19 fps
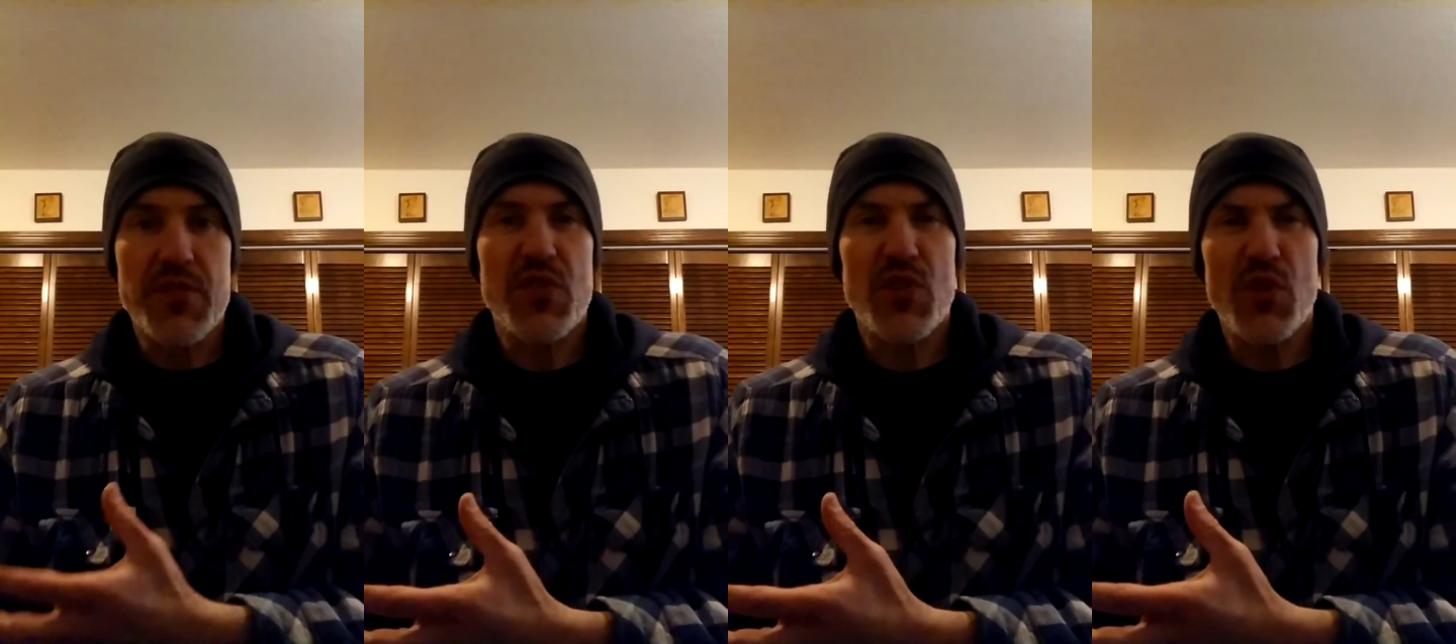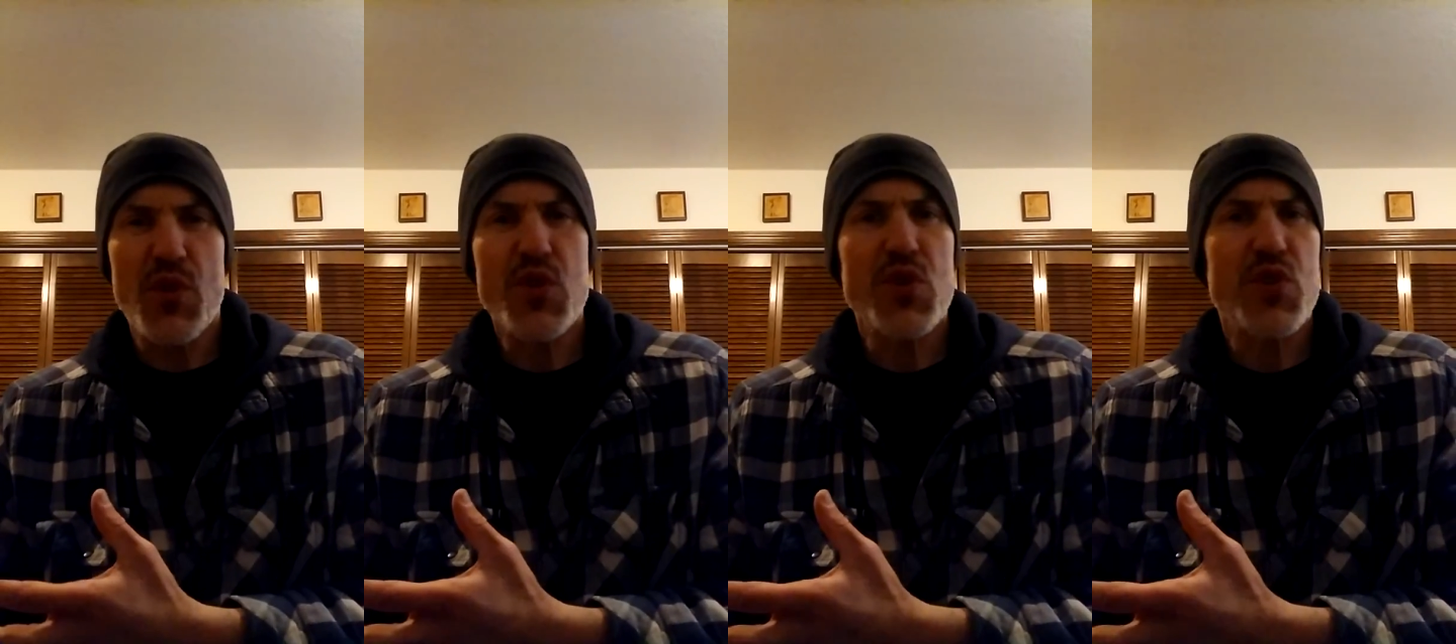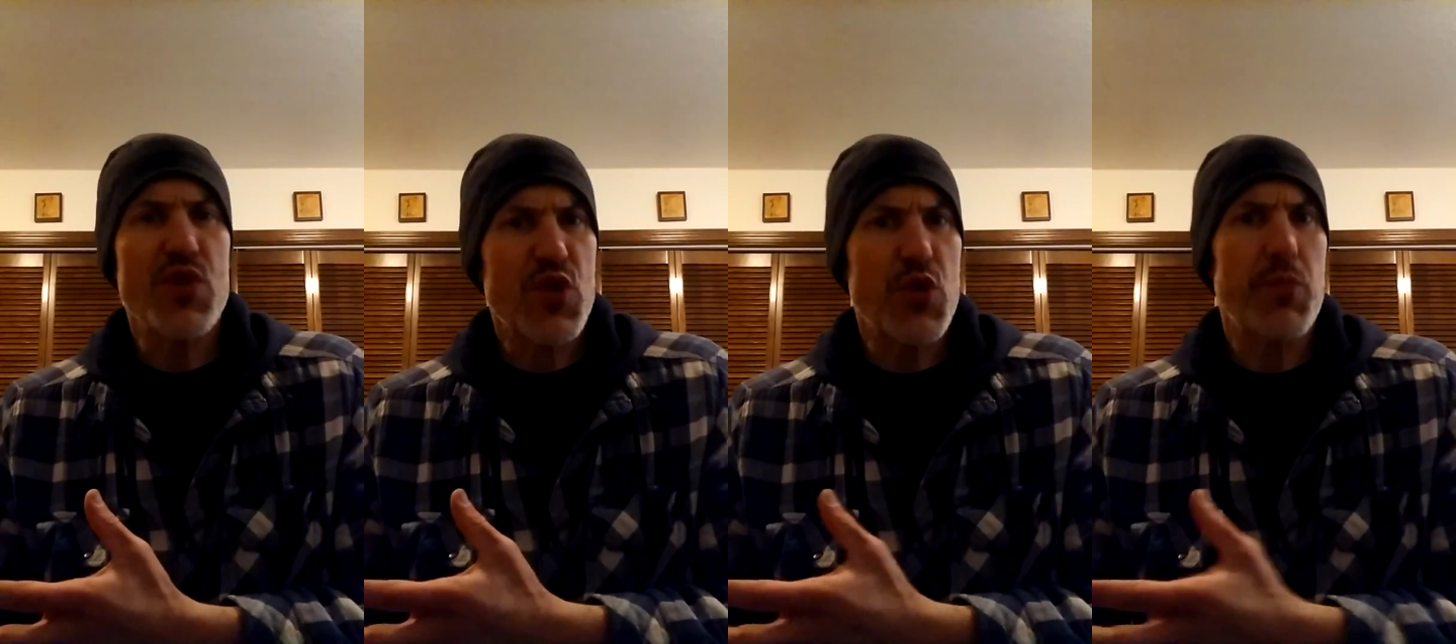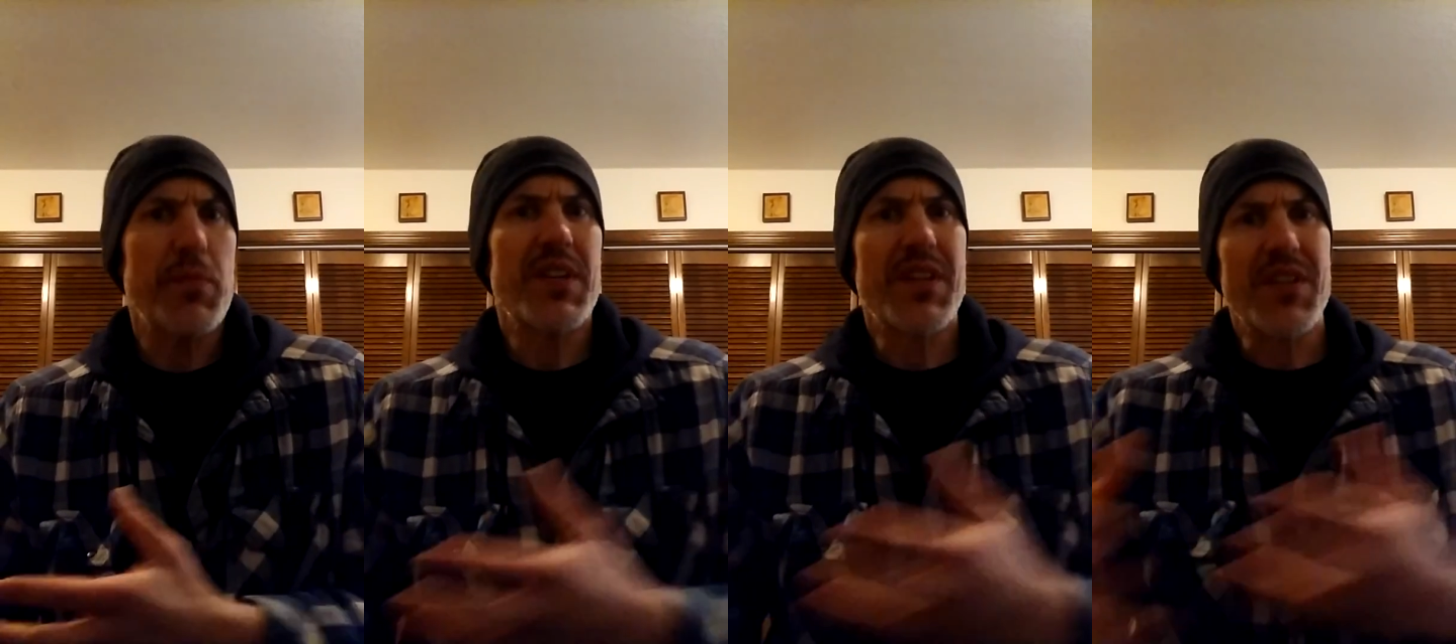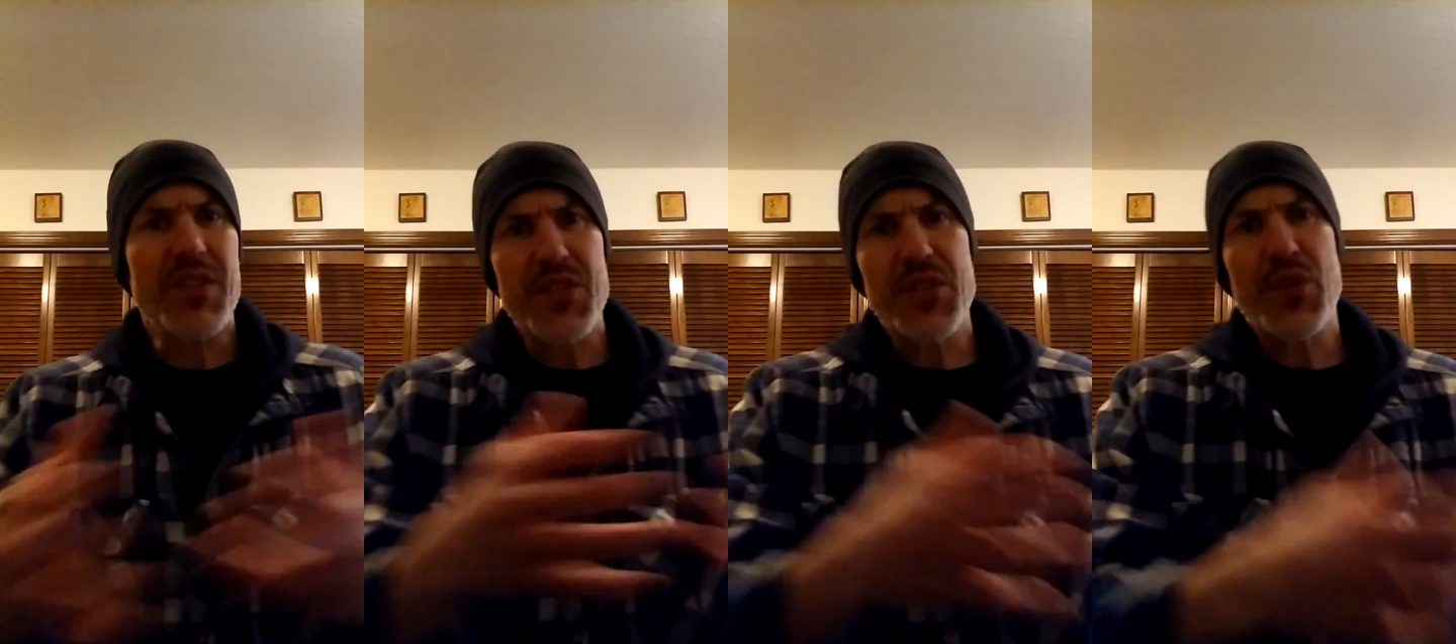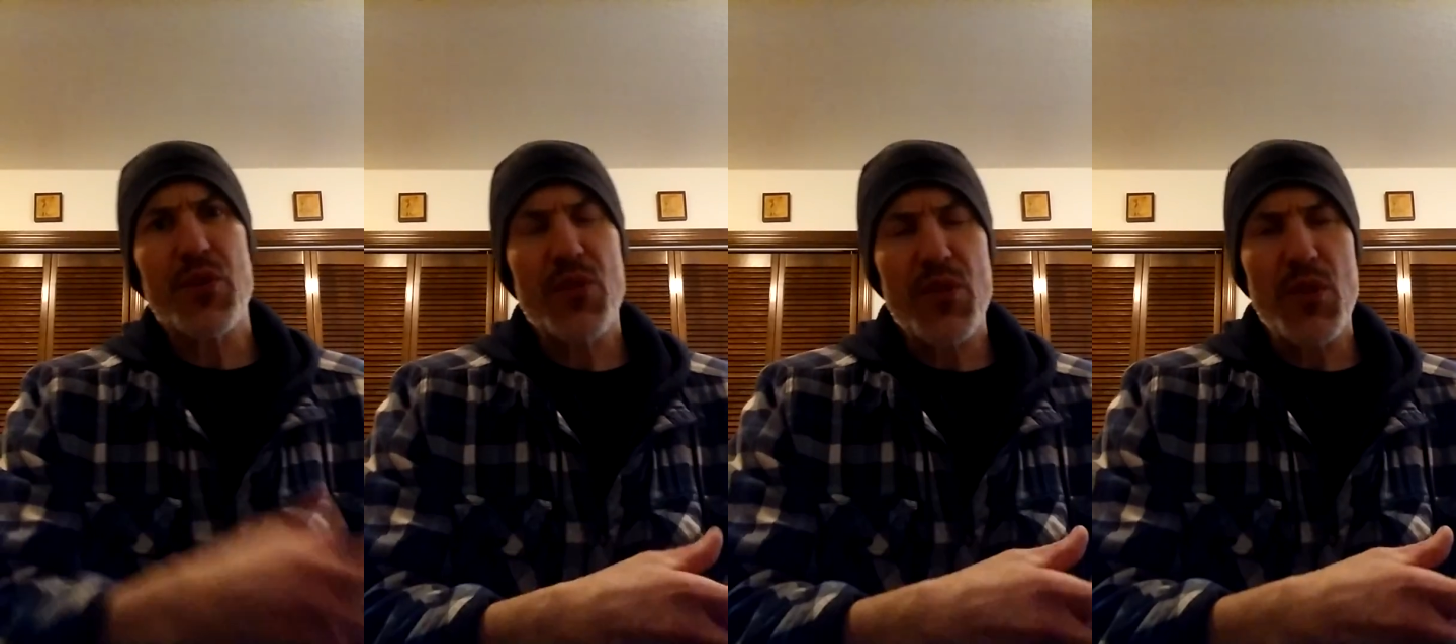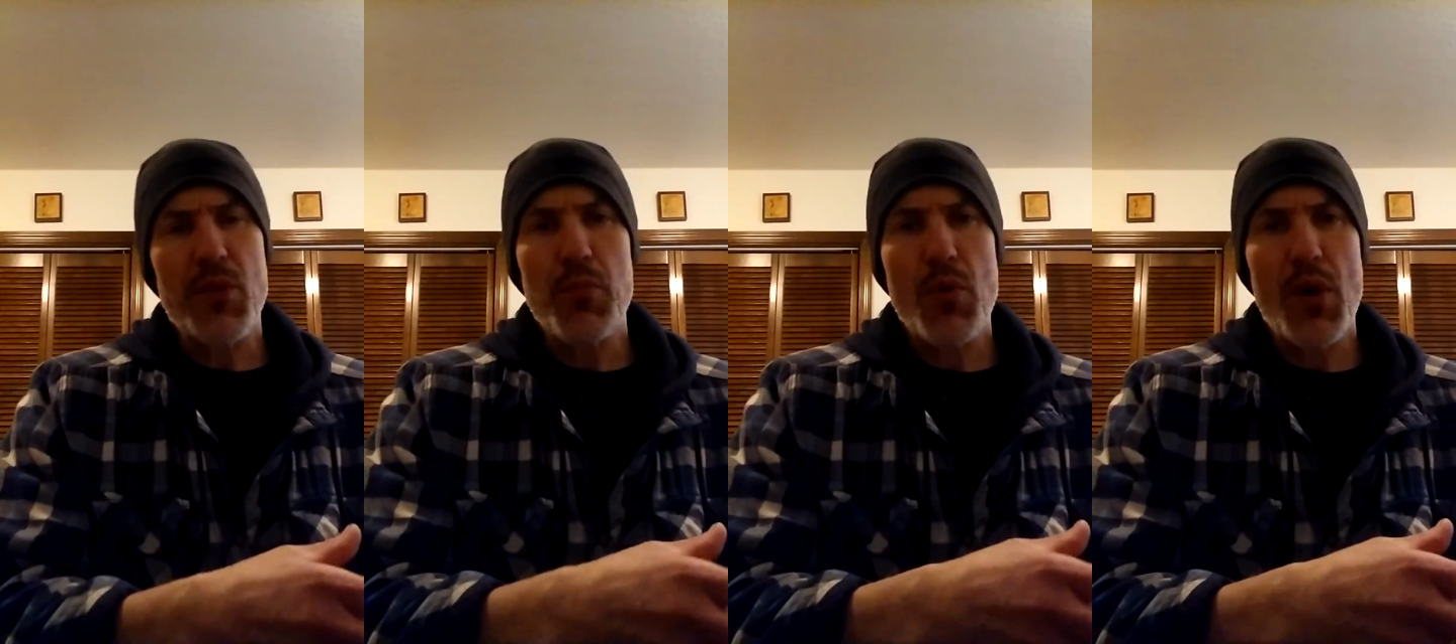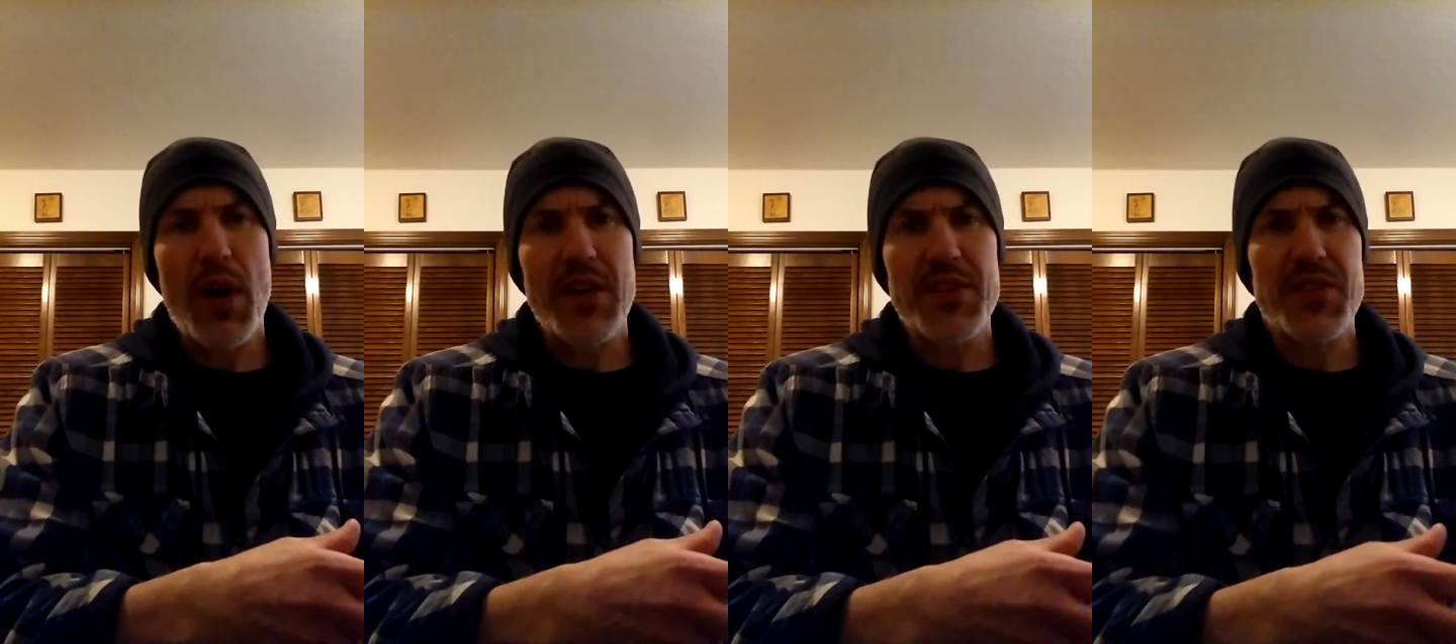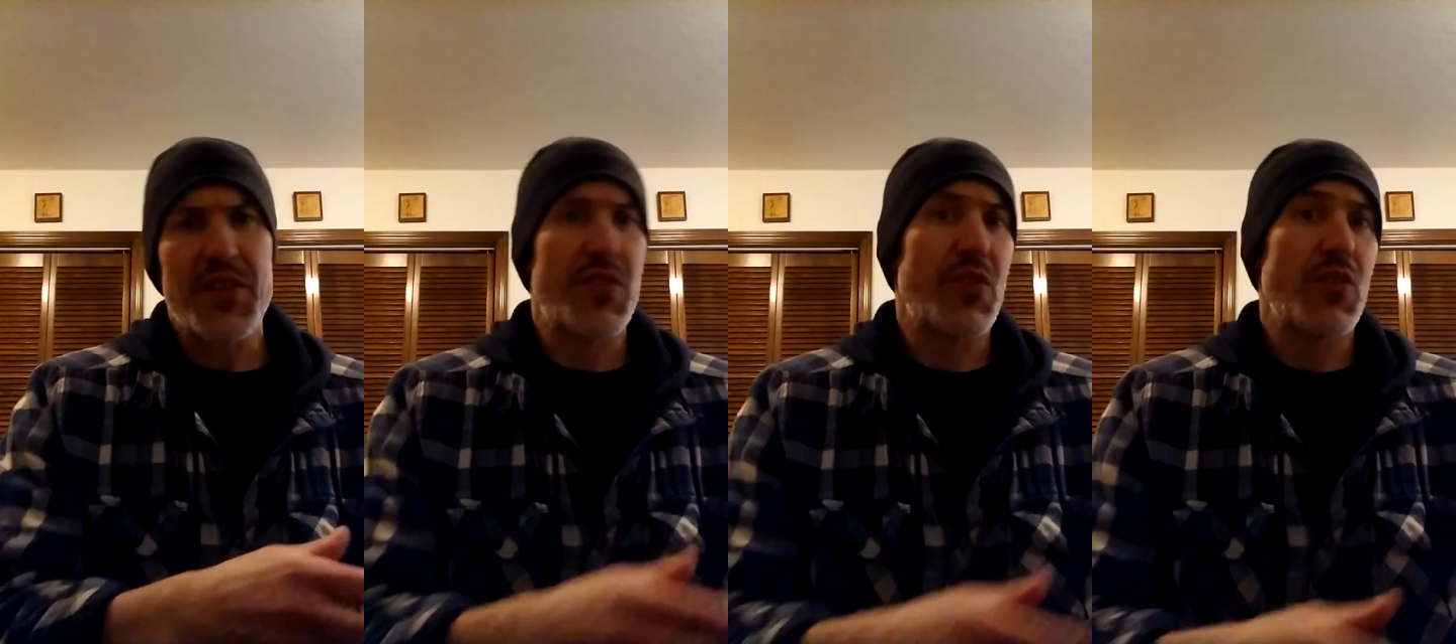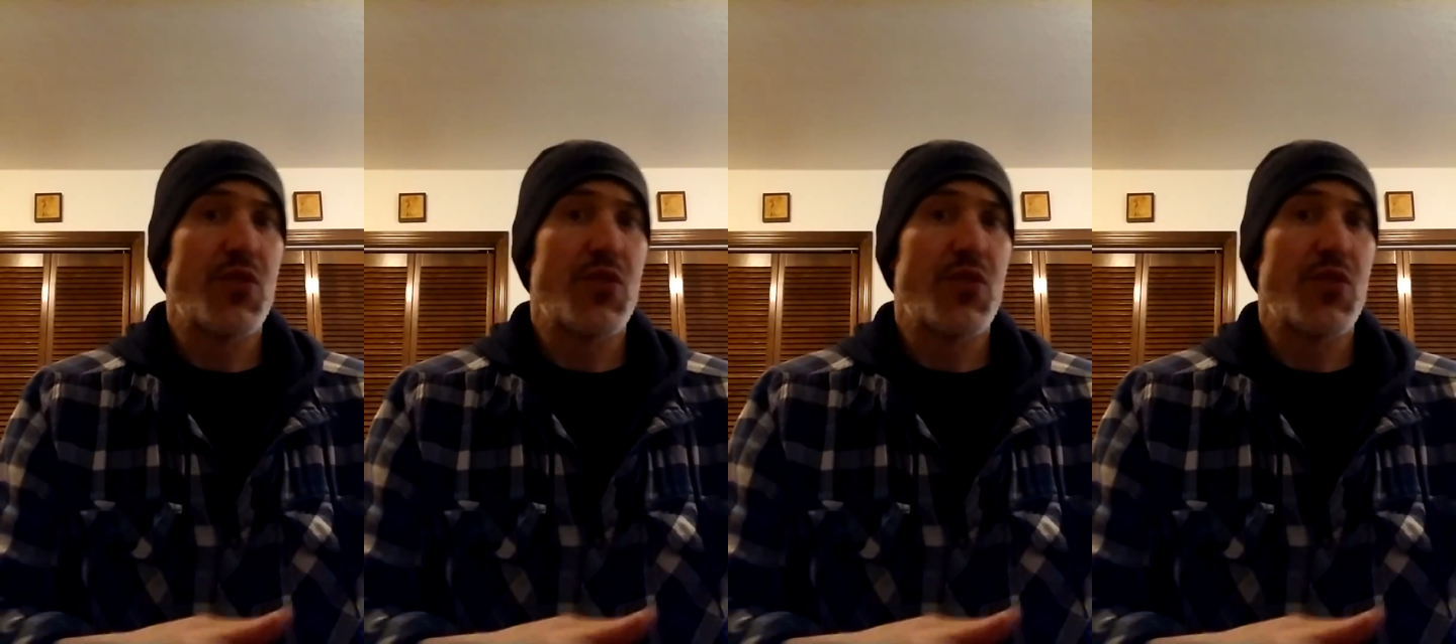solutions should be considered in the process.